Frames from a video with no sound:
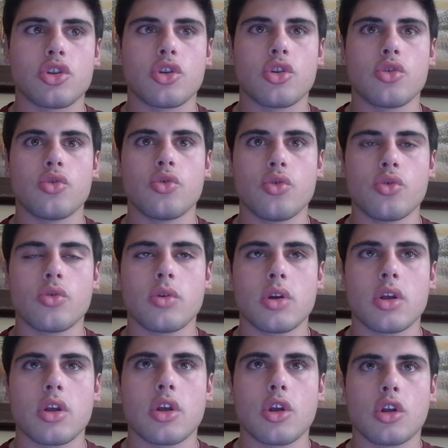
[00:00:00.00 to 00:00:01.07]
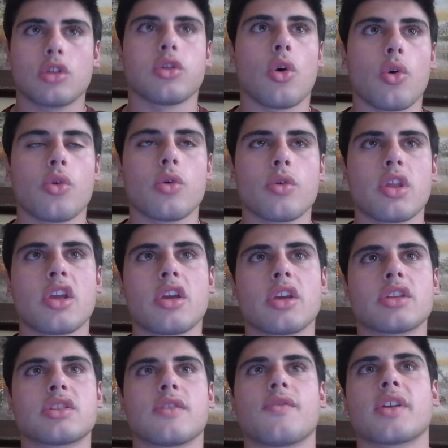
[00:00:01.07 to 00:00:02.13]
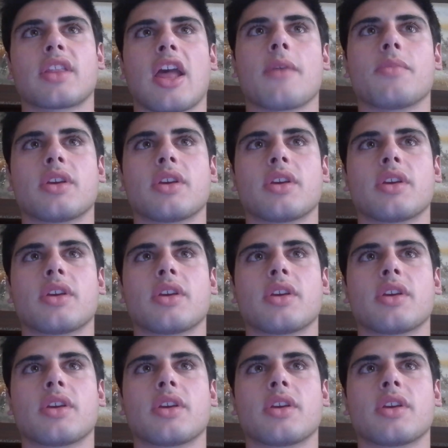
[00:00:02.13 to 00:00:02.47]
new clothing and stuff like that.